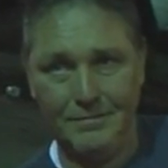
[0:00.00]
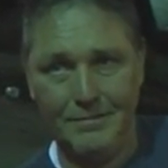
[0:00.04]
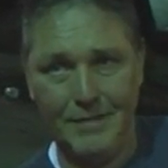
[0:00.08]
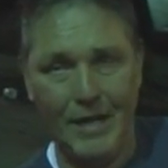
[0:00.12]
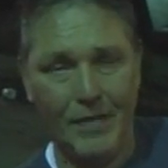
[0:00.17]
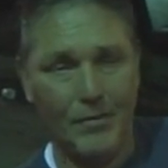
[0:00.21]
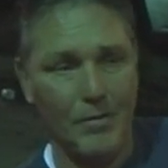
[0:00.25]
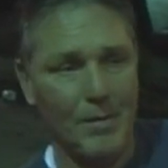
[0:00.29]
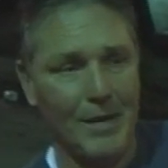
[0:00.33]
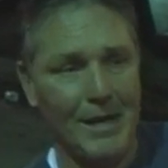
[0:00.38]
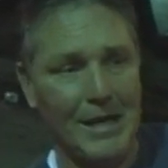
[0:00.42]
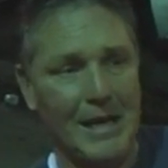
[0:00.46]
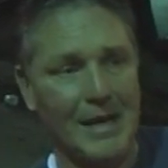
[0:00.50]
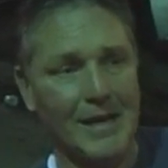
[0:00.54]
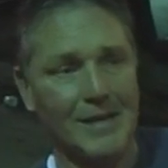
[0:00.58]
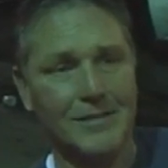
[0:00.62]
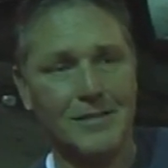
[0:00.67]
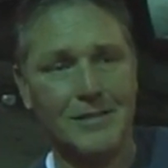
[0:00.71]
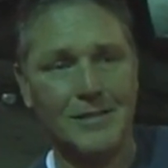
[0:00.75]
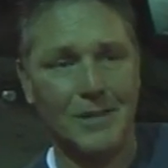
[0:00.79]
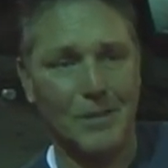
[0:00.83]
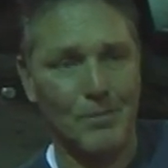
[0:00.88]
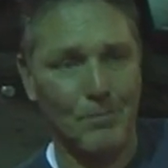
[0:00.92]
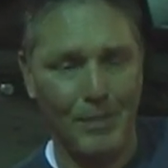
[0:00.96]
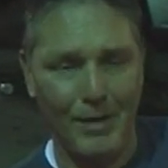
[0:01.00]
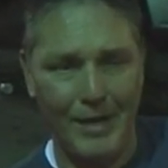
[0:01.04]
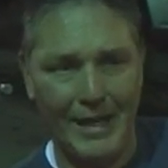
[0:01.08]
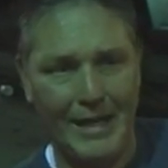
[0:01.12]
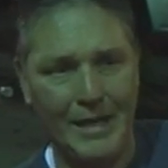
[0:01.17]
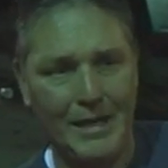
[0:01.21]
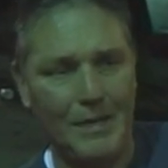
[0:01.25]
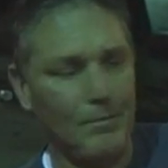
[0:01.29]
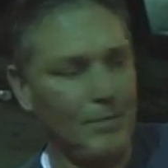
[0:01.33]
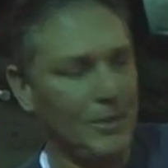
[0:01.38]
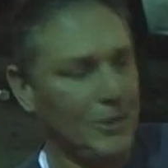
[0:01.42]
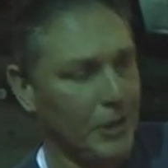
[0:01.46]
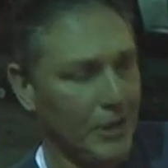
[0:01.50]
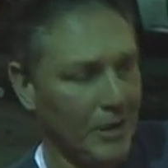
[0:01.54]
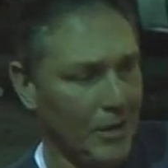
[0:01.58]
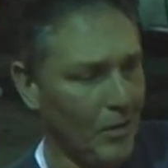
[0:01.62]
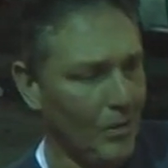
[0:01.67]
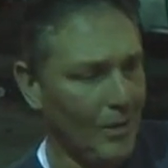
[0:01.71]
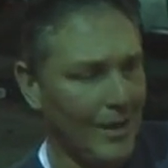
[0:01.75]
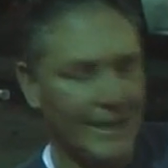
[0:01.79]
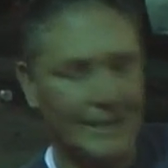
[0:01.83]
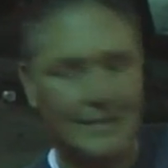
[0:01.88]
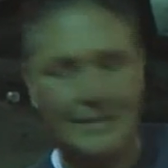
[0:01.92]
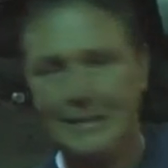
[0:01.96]
Everybody else is complaining, but you know
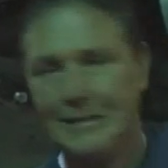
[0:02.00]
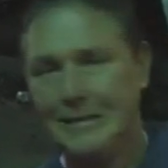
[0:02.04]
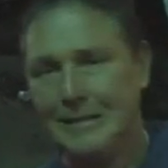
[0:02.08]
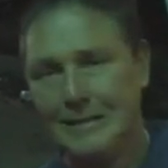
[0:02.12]
what?